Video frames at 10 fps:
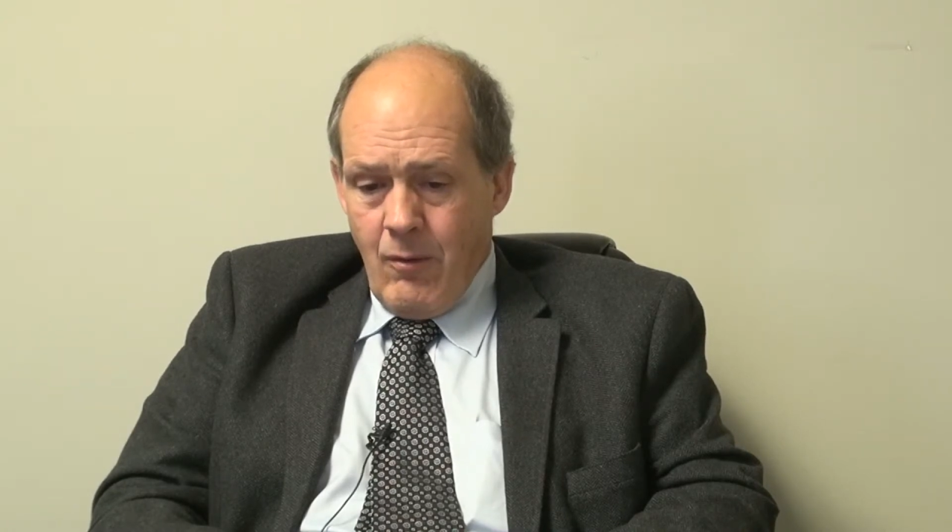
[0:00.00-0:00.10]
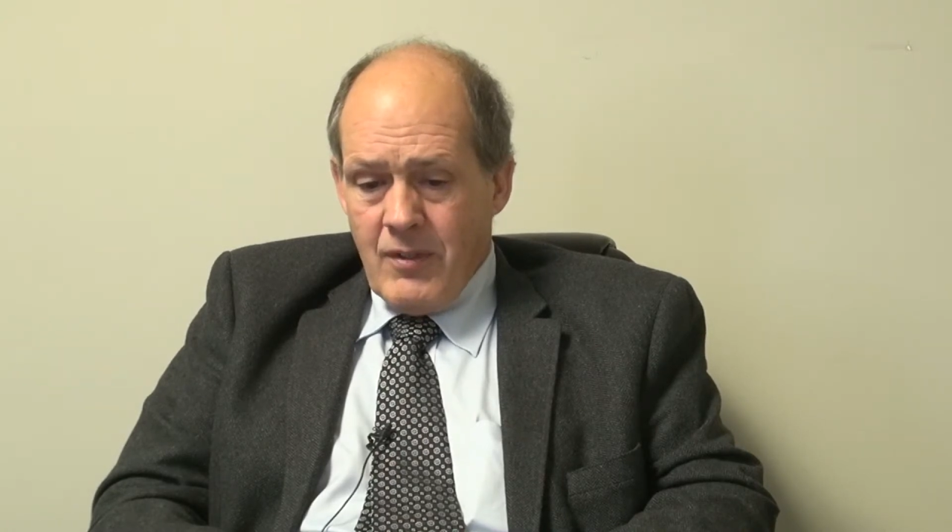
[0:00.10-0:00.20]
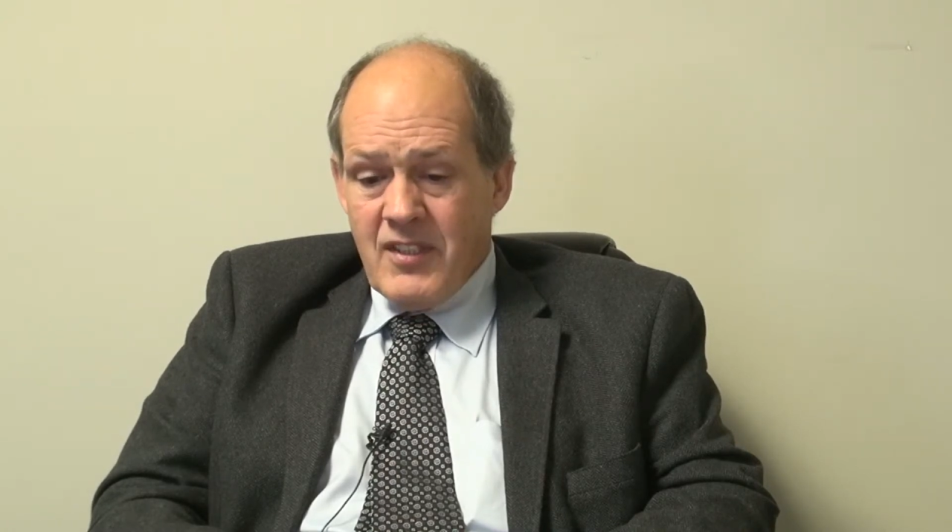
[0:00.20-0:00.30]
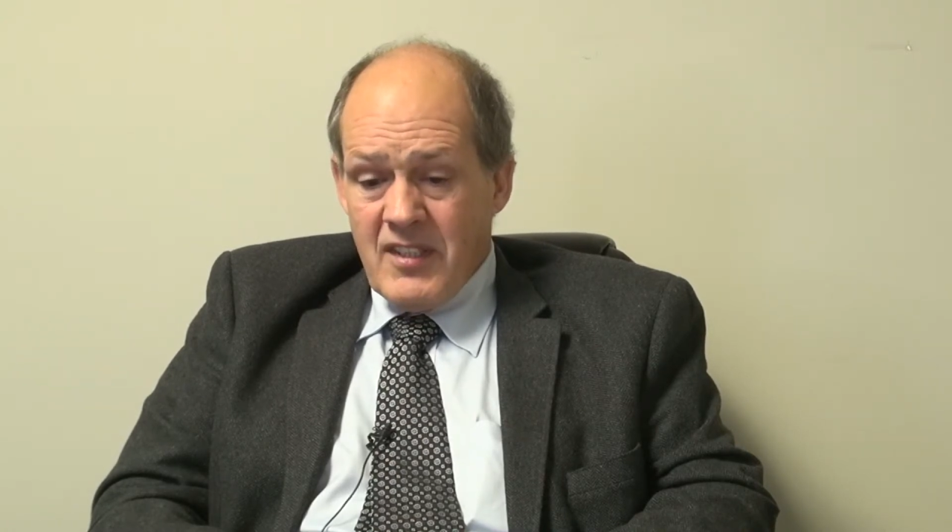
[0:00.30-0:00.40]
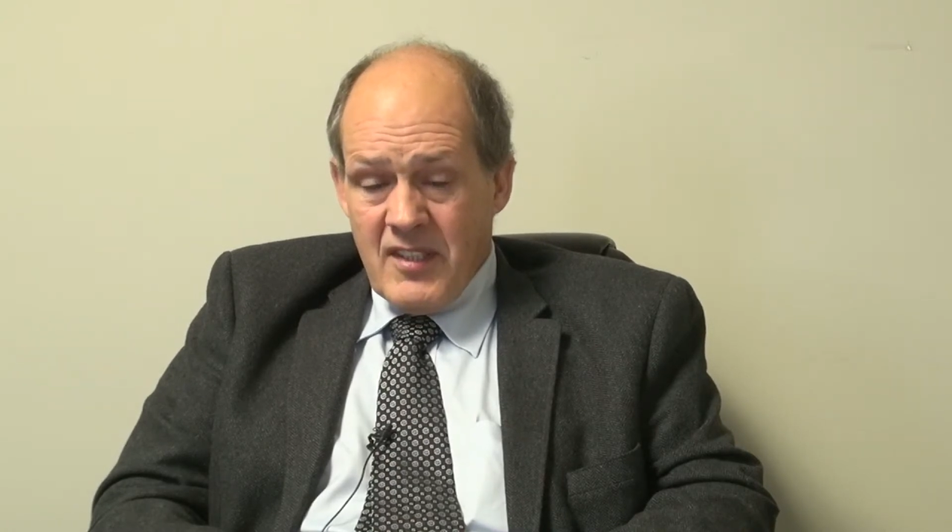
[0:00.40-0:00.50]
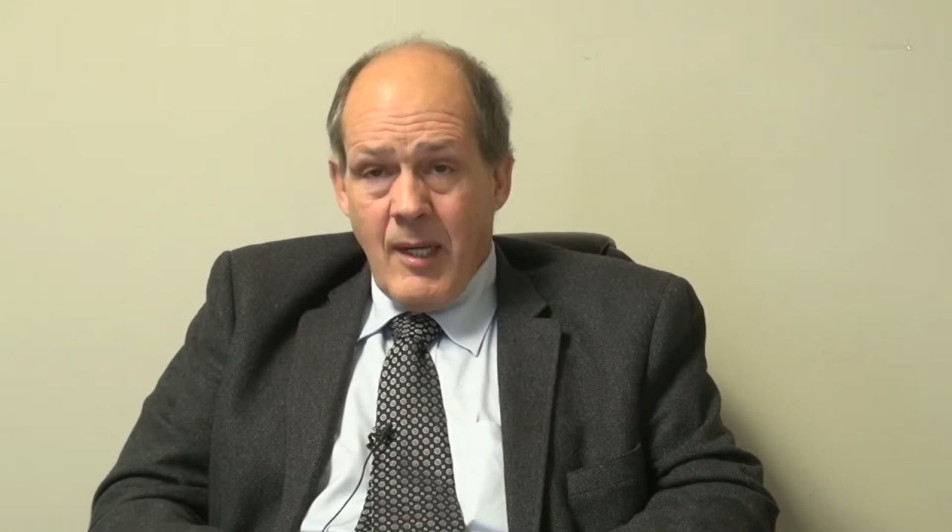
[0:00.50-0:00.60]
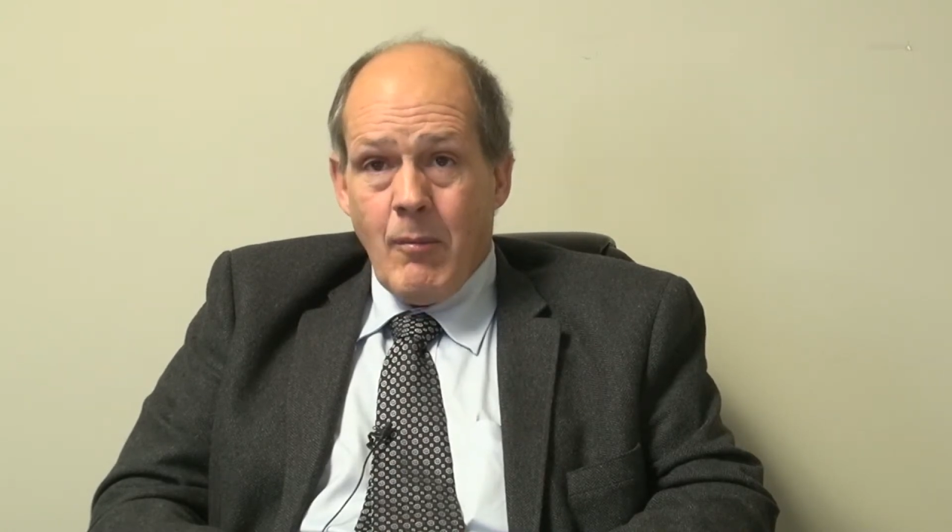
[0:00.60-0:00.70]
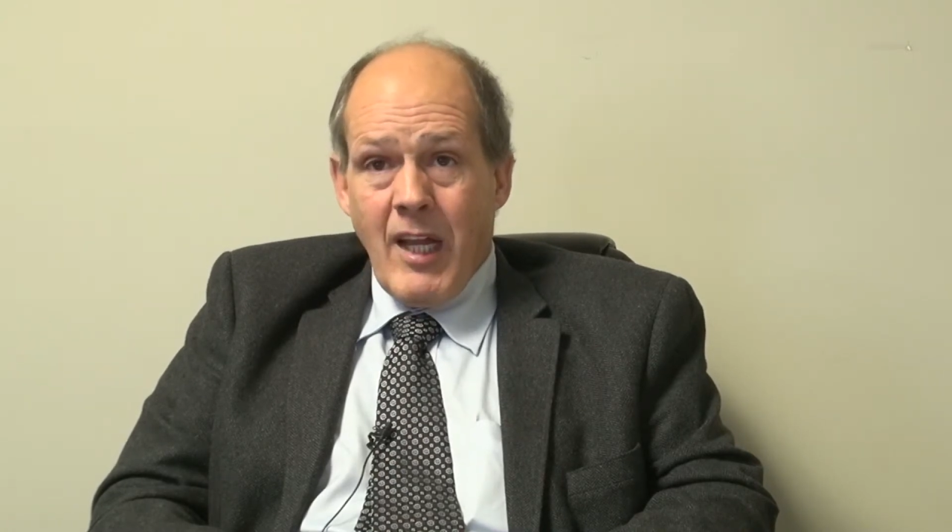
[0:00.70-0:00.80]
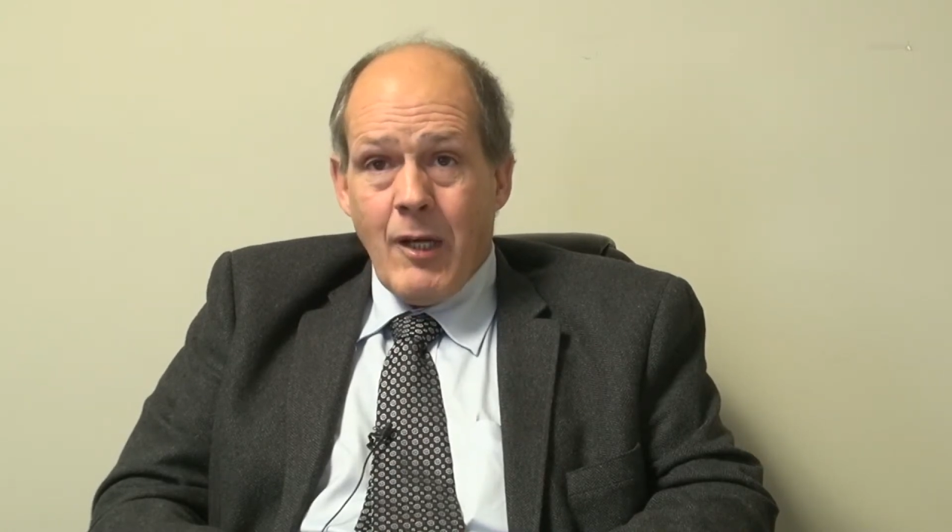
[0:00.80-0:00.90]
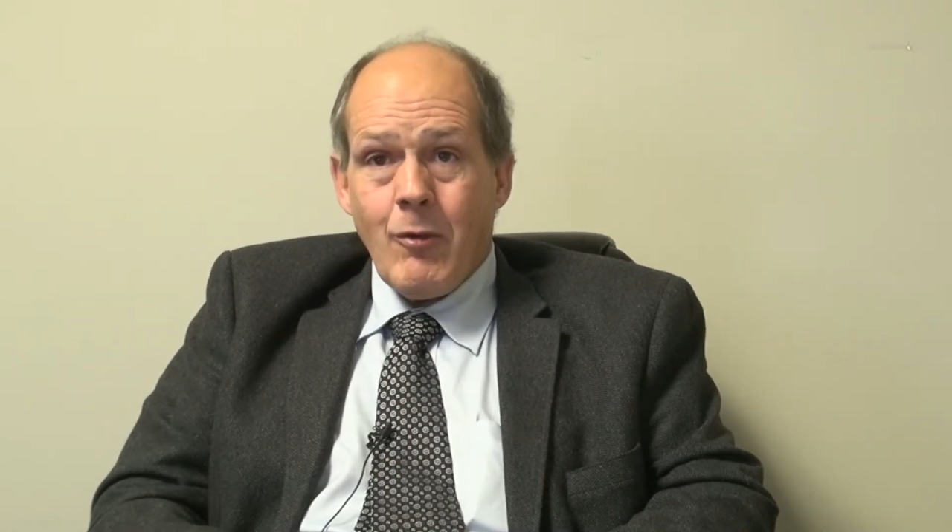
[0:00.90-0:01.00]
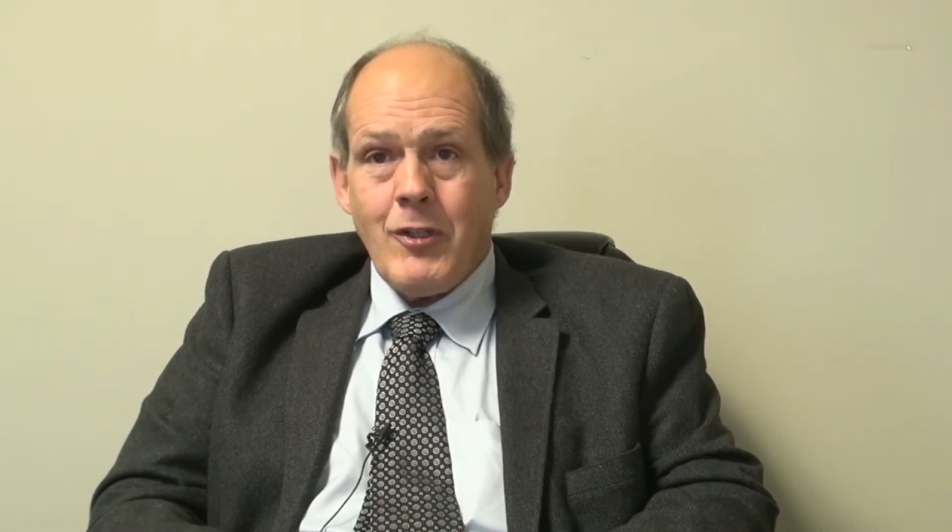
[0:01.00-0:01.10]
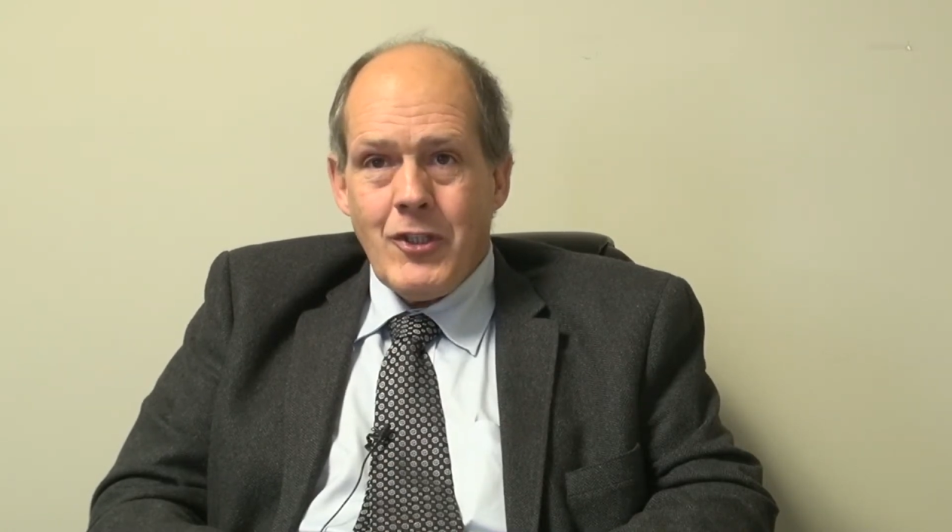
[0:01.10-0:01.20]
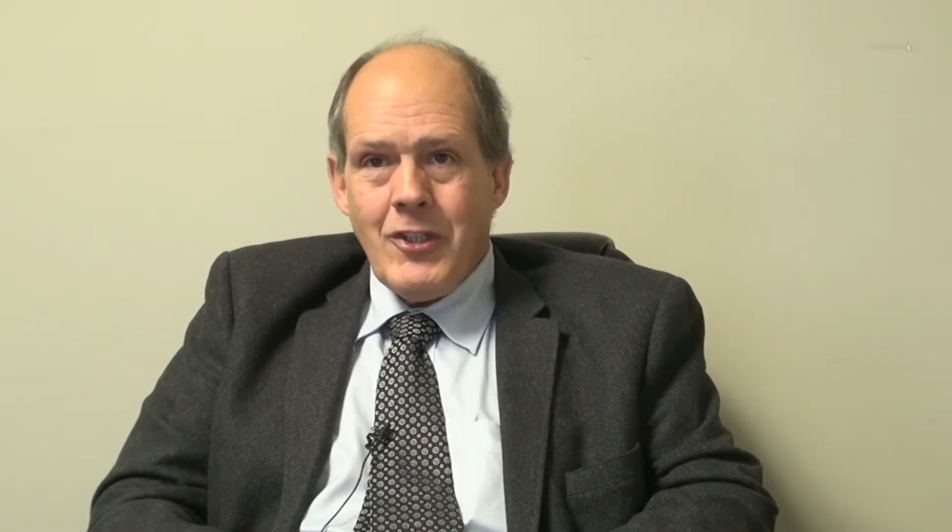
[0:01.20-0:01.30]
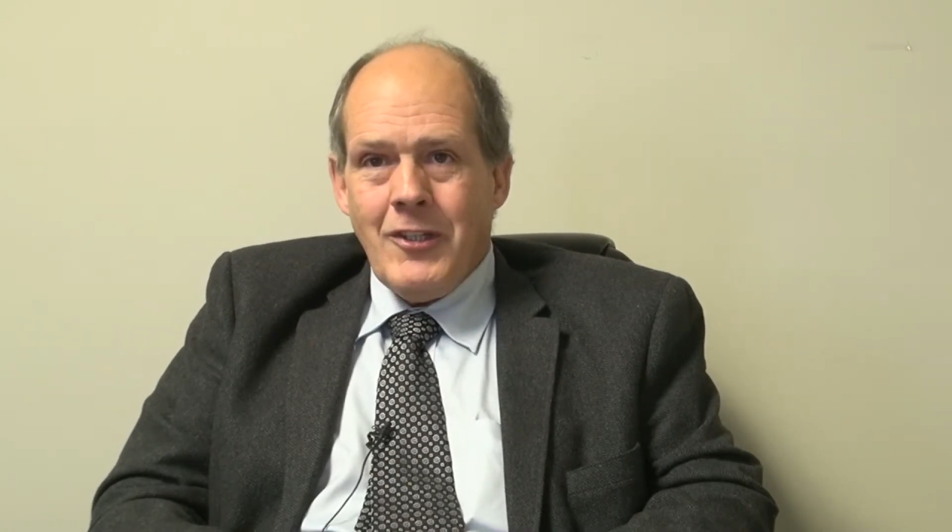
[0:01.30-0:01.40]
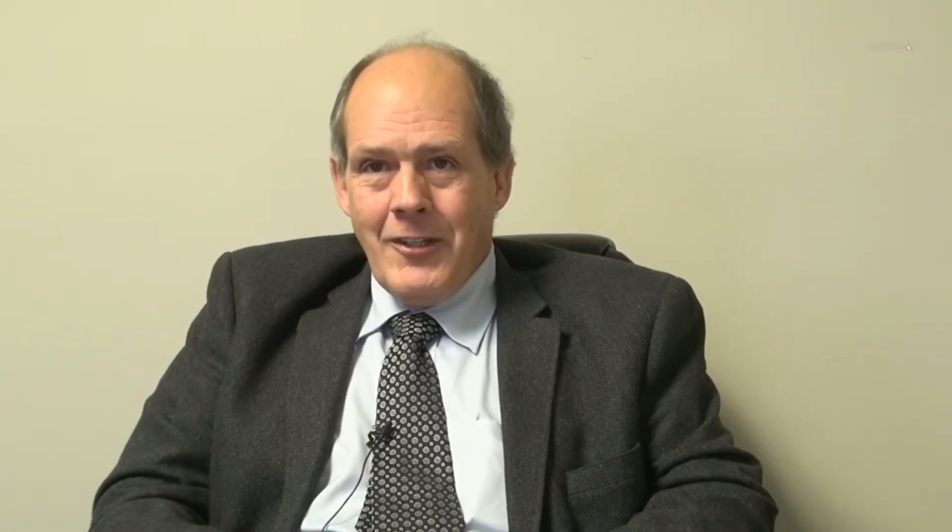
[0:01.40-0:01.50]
was the same language.